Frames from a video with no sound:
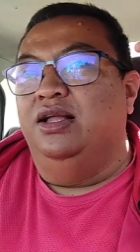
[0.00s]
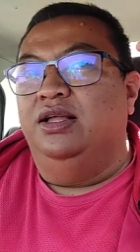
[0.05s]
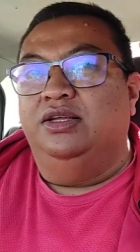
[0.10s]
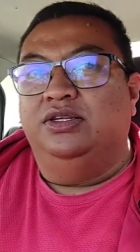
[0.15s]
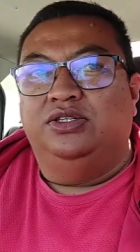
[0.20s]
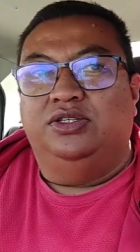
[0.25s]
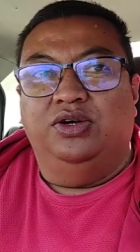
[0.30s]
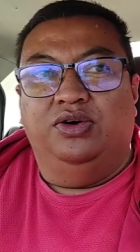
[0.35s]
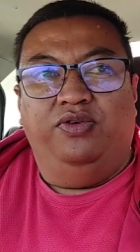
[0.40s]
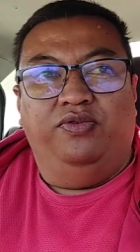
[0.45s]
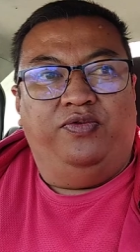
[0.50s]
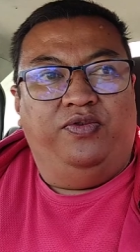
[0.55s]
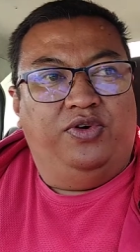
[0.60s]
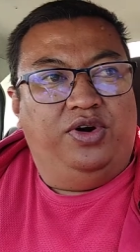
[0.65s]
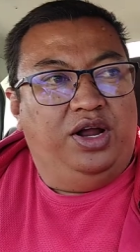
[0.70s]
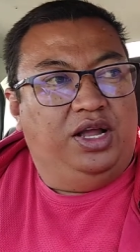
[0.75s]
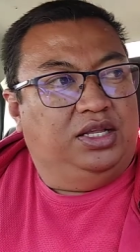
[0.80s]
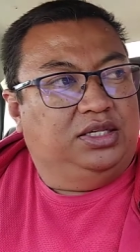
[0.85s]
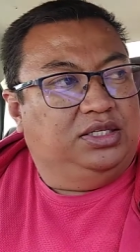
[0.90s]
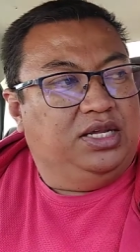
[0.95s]
So, for
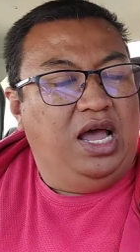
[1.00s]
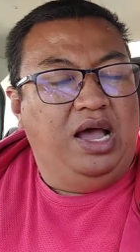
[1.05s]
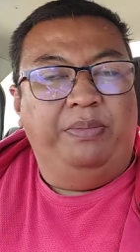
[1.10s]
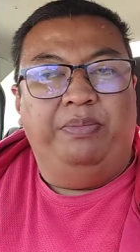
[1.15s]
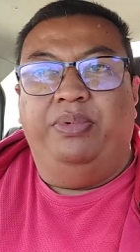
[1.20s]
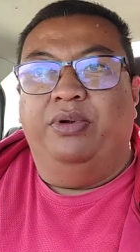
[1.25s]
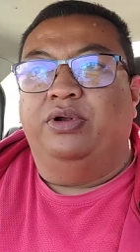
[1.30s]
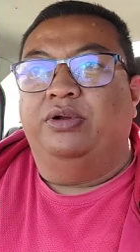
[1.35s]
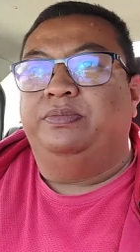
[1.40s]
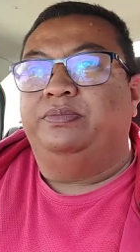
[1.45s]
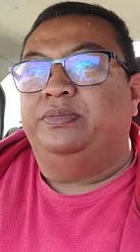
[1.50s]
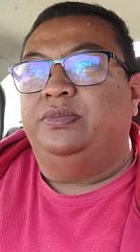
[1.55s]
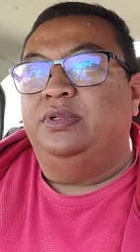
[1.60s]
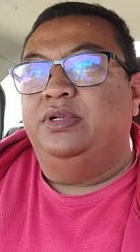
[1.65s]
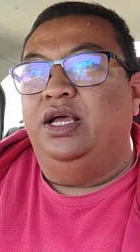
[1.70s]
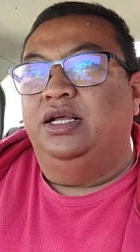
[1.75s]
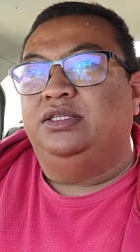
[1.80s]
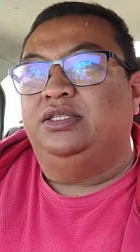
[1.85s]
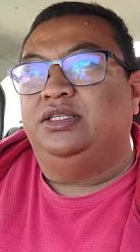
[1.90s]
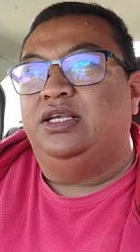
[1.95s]
example,
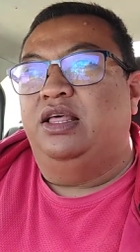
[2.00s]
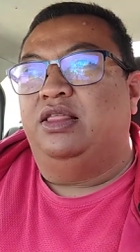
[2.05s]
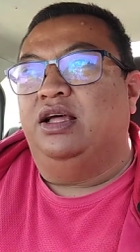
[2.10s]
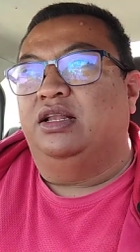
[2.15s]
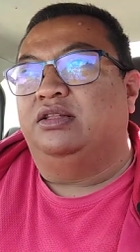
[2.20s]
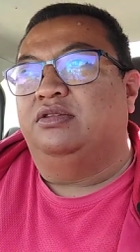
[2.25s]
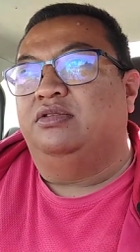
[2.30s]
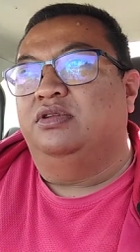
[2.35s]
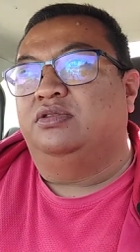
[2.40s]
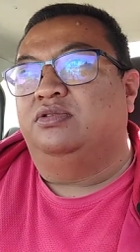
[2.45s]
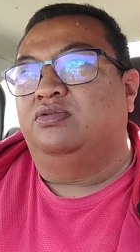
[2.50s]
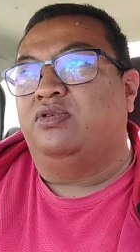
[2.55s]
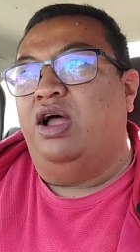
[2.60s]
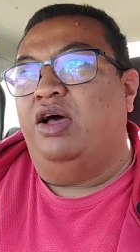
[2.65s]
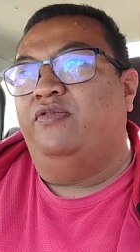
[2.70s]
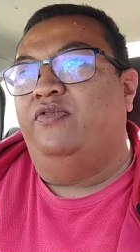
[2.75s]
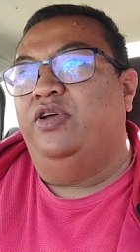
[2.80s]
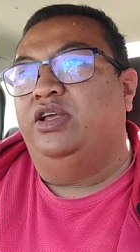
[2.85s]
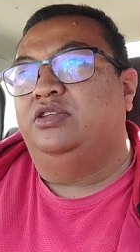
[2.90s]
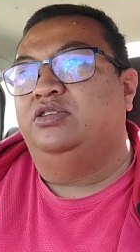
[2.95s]
let's say that the
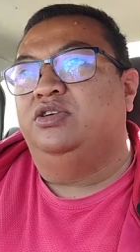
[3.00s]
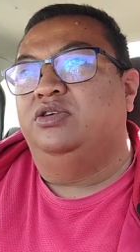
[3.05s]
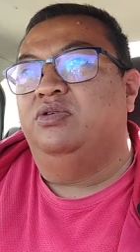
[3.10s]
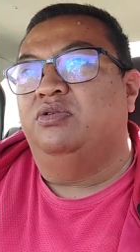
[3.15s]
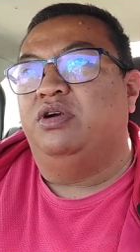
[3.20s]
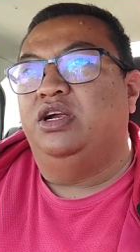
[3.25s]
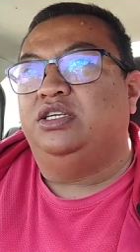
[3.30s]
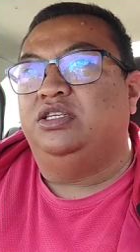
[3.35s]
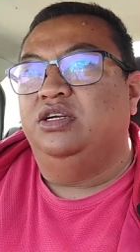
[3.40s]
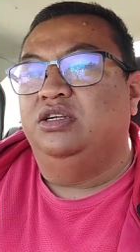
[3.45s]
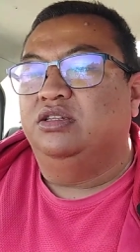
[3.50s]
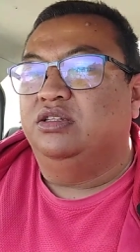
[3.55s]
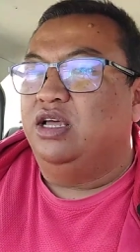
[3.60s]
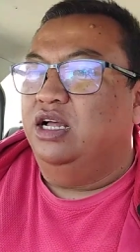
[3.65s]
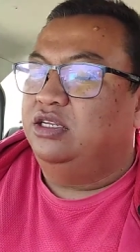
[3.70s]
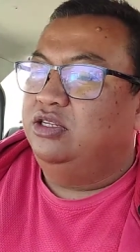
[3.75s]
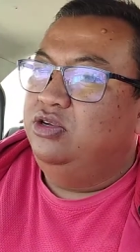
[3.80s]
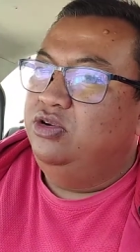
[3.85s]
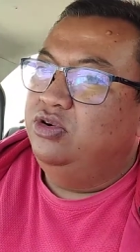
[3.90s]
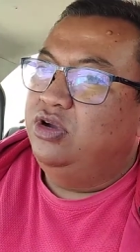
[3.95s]
traffic generation
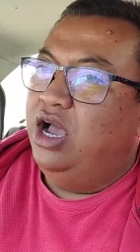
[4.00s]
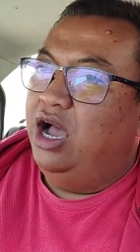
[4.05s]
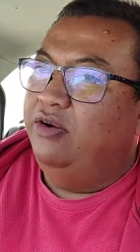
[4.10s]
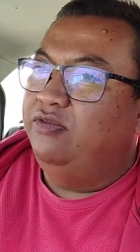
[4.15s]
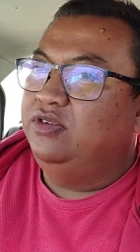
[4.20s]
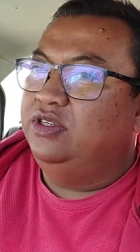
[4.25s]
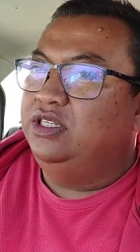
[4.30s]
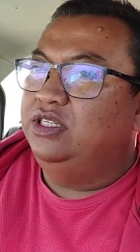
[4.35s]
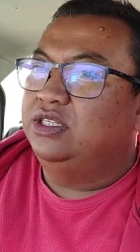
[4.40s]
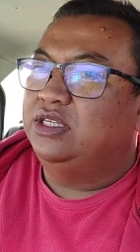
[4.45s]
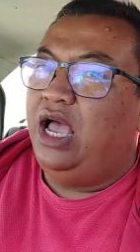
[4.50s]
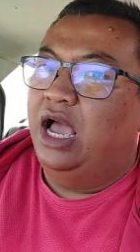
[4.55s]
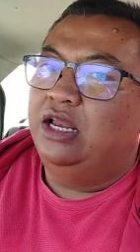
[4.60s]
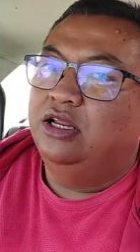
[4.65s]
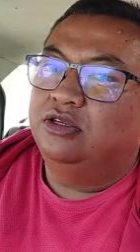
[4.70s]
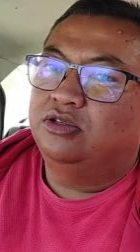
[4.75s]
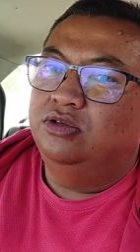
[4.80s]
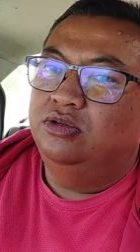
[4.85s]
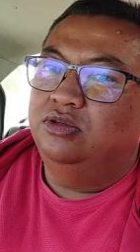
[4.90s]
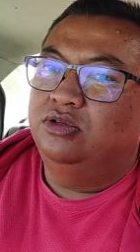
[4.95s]
that you have
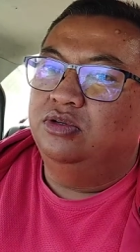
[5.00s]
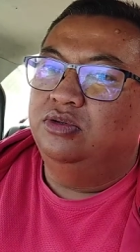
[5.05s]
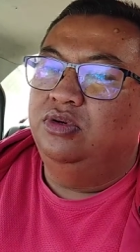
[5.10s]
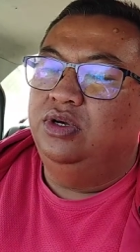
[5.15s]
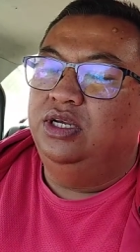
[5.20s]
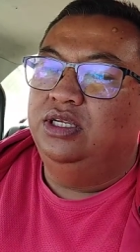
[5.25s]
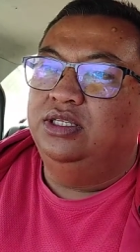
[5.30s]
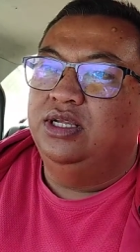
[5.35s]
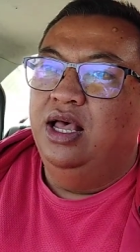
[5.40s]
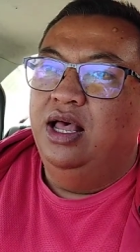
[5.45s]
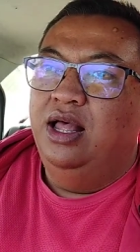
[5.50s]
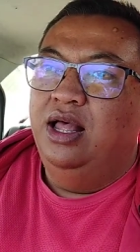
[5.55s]
decided to do is